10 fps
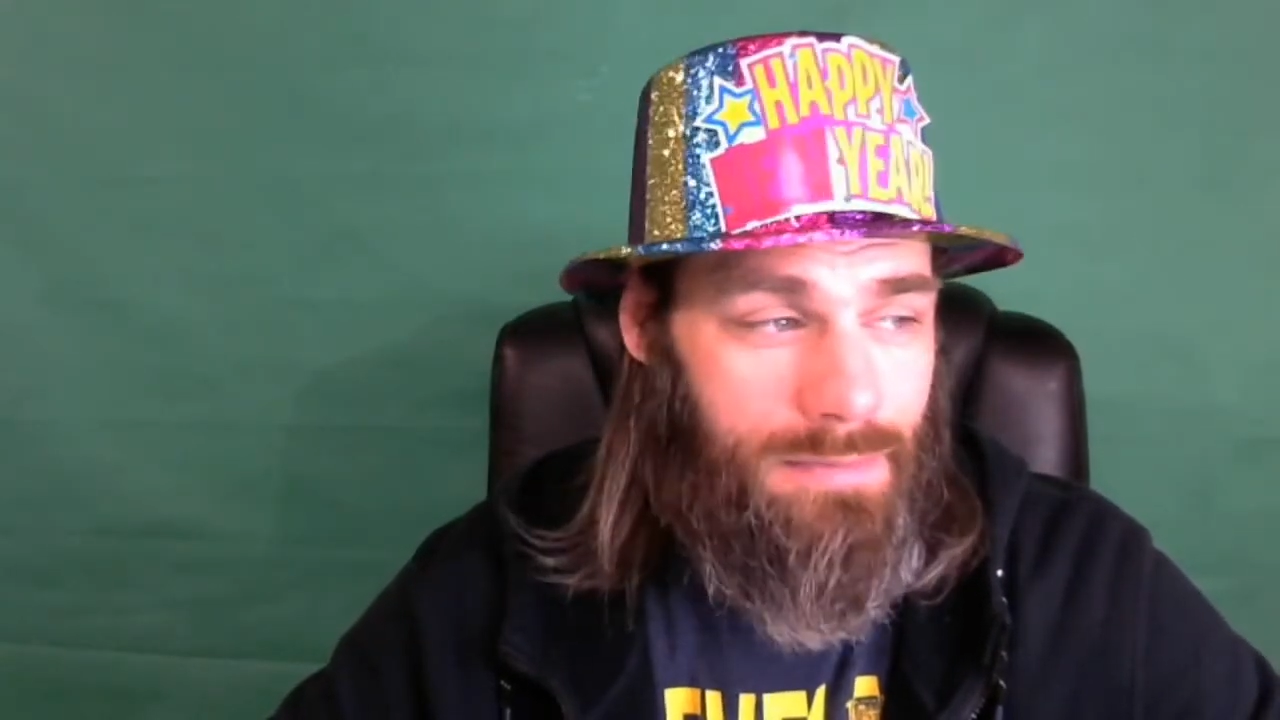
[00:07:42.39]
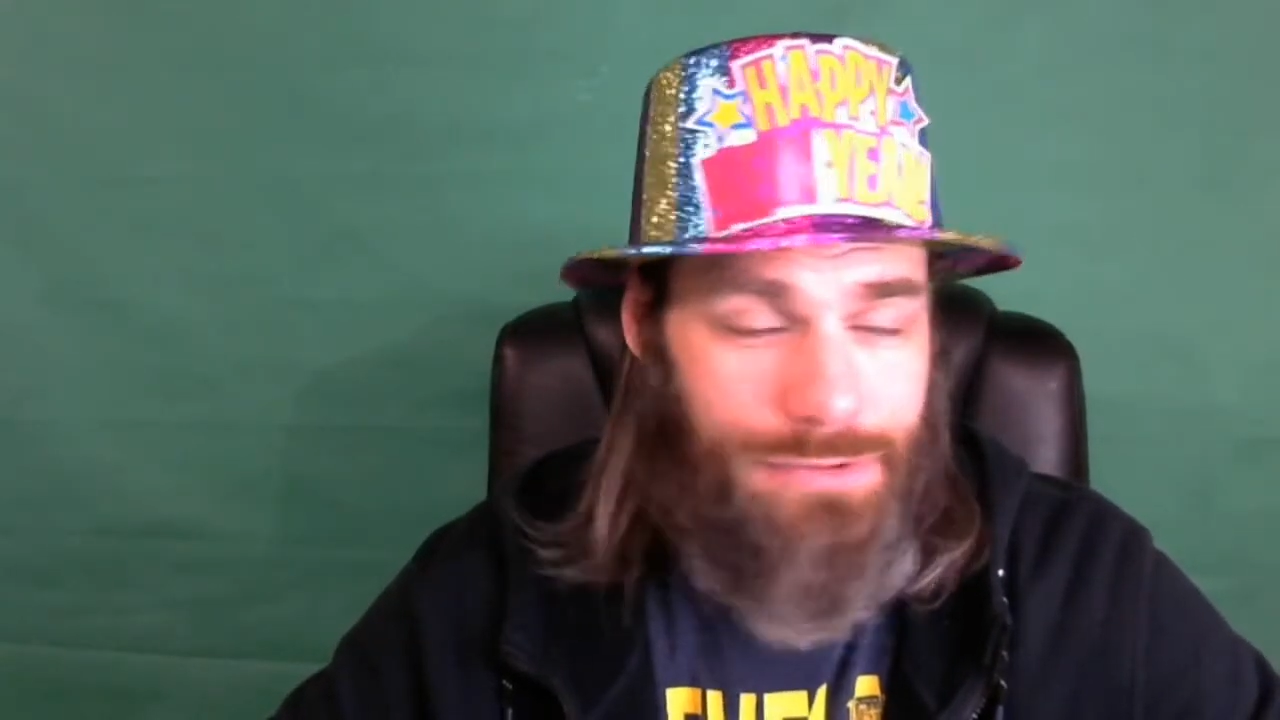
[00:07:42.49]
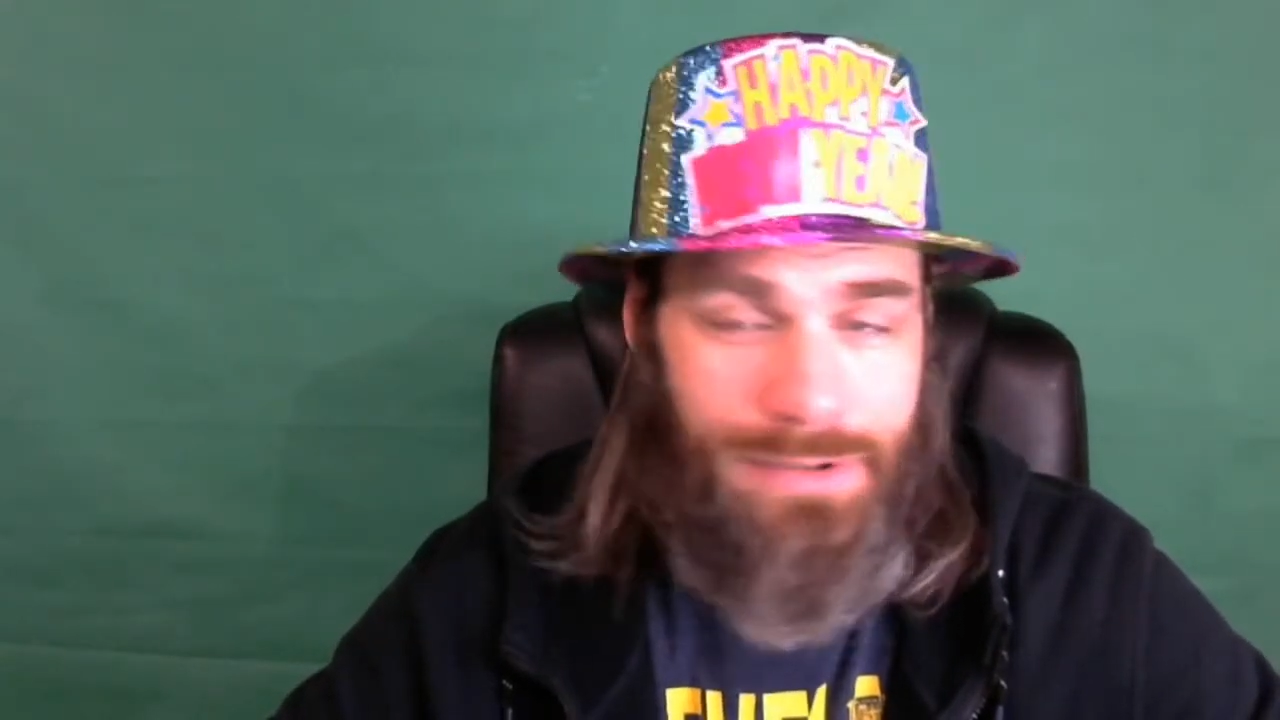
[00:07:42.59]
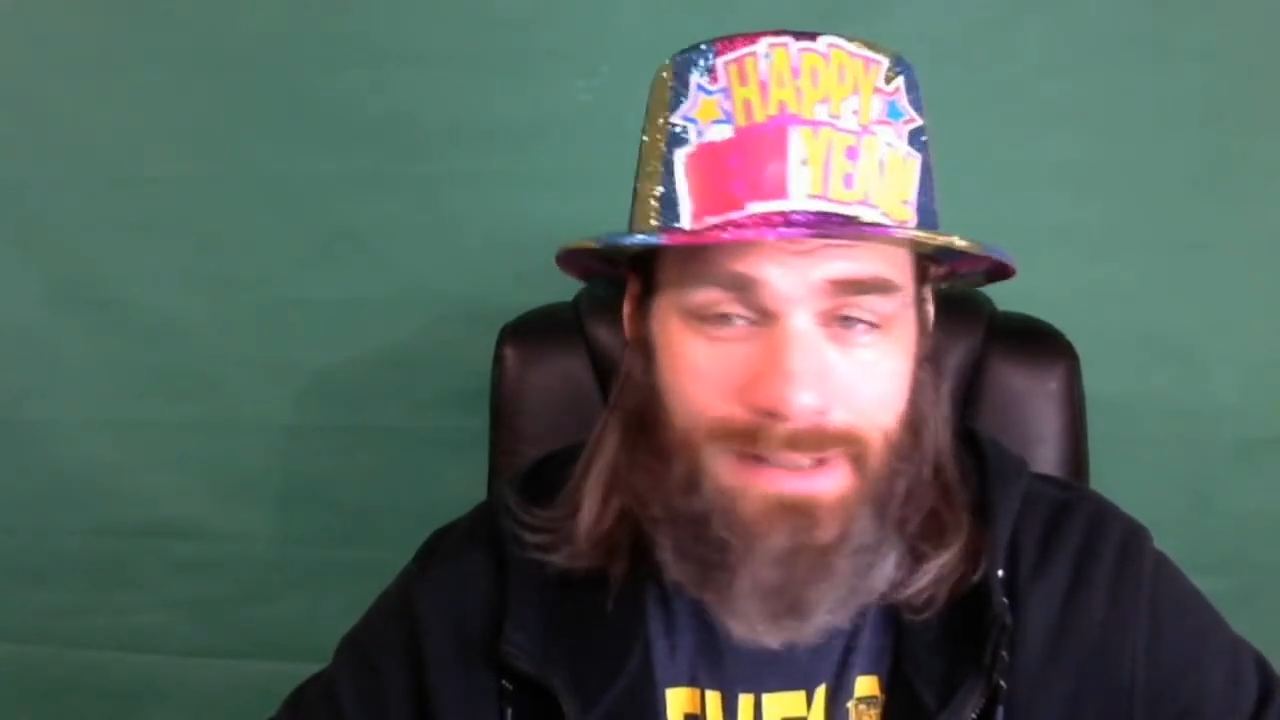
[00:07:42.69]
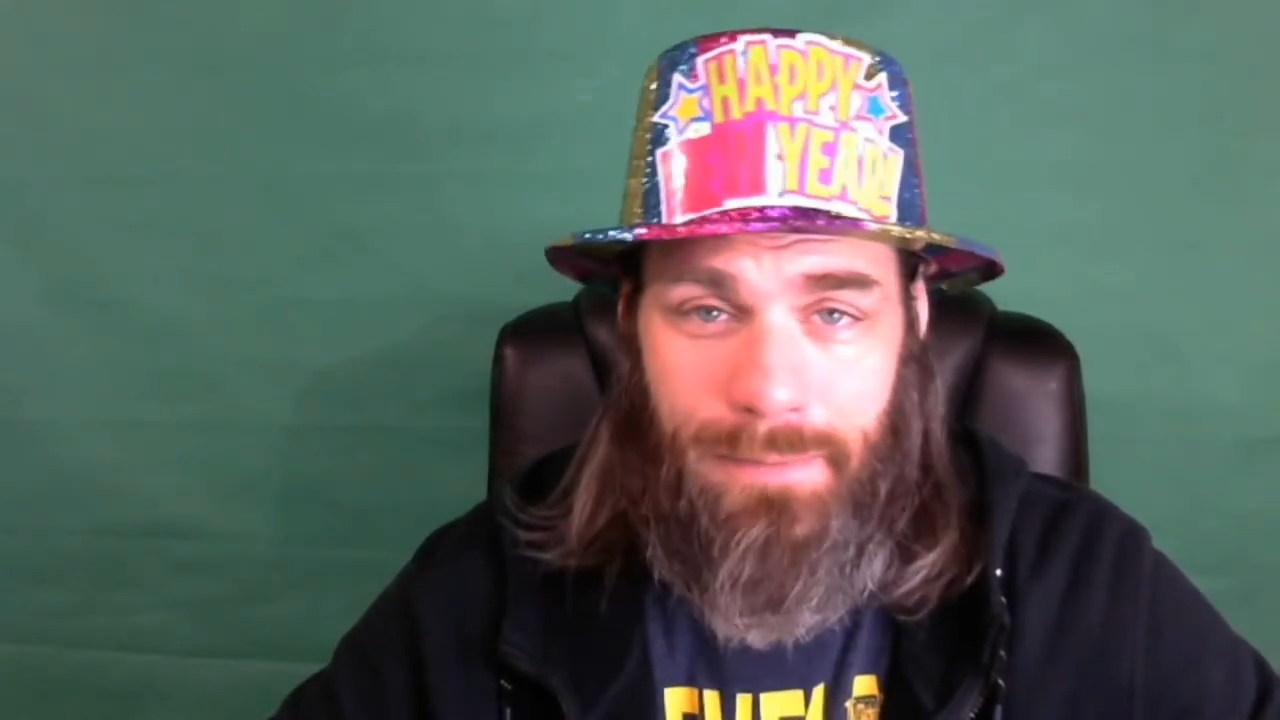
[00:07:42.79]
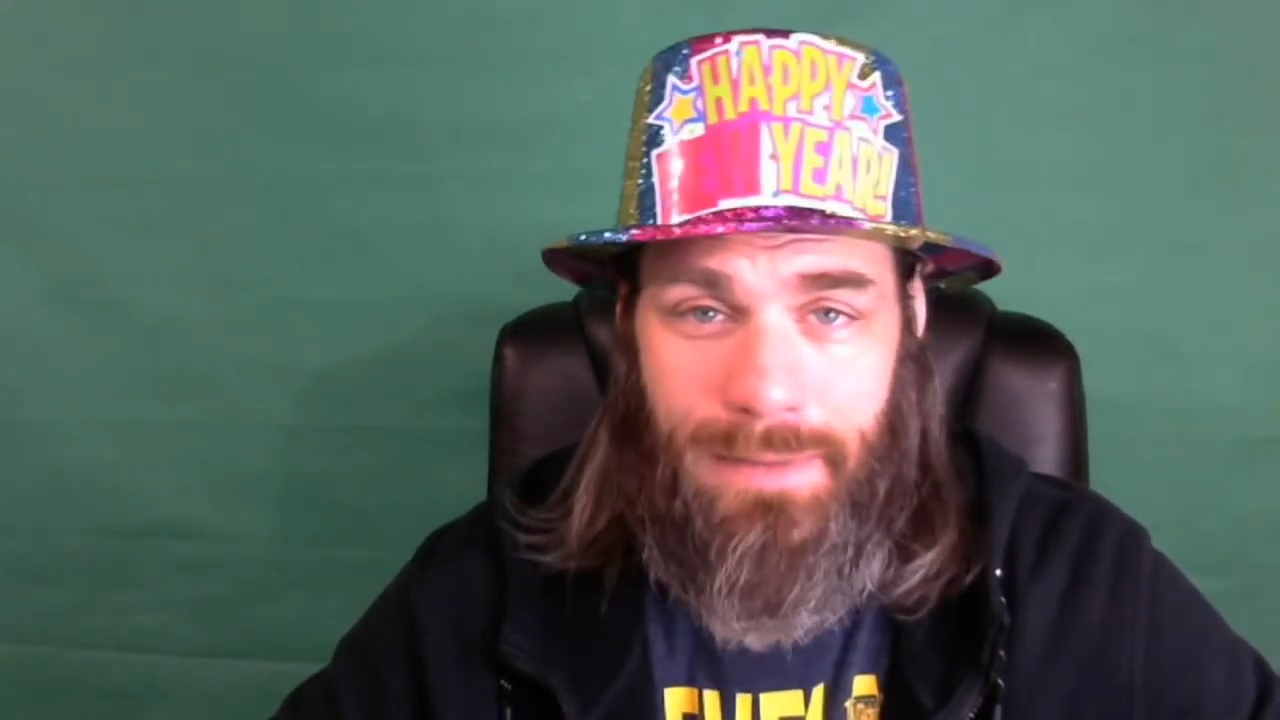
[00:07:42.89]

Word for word: entrusting